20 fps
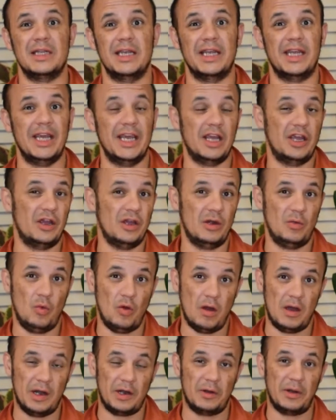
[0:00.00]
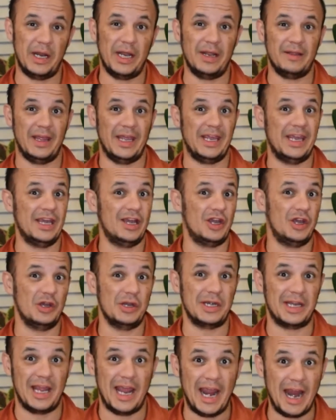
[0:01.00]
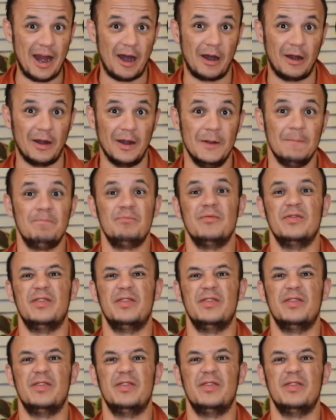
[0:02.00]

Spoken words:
they get good watering, they get good care,